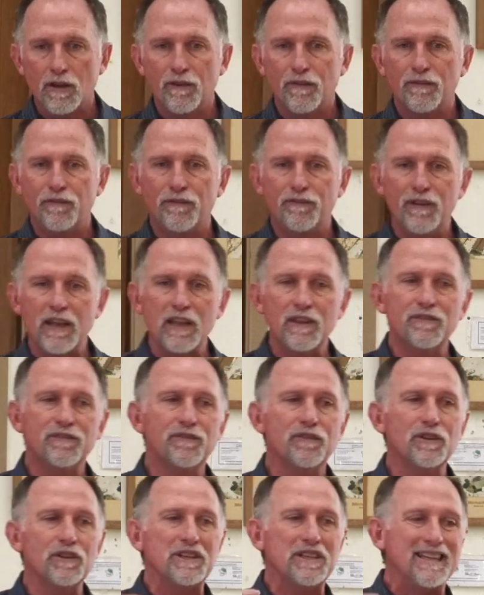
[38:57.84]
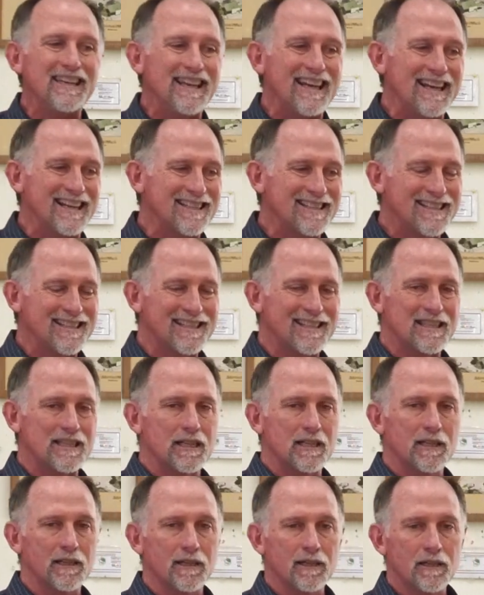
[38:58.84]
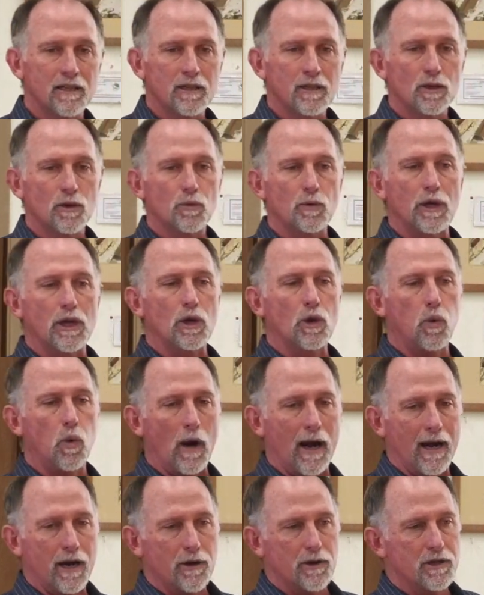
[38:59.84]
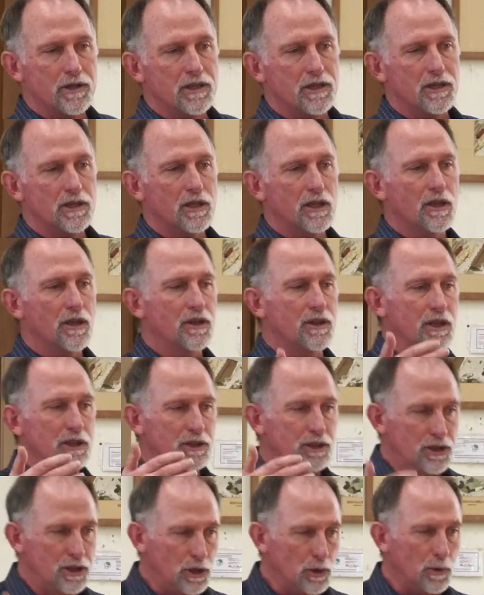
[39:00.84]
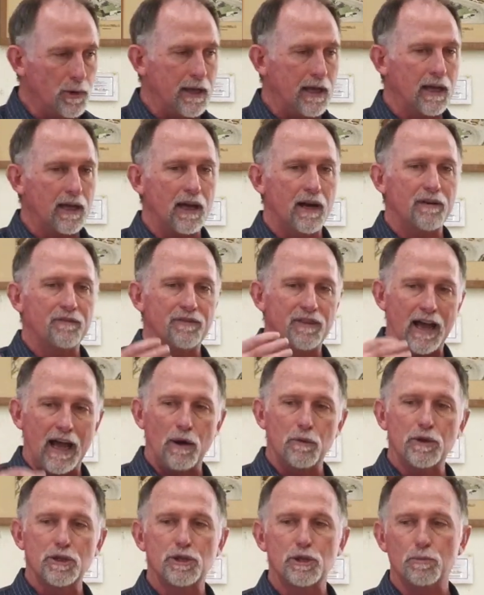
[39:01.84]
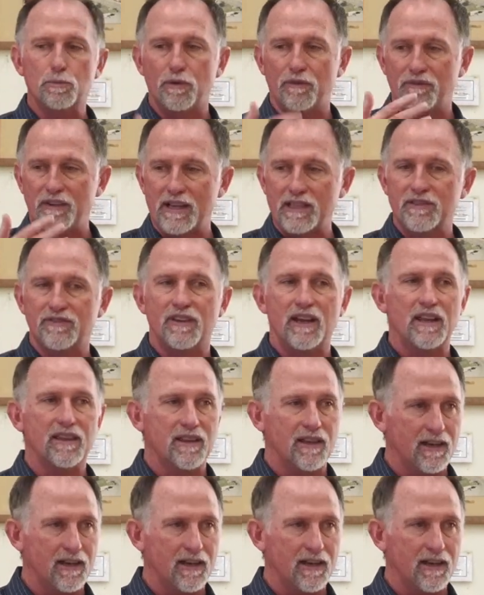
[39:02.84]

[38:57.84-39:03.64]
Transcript: Faithfulness requires the doing of that which you profess faith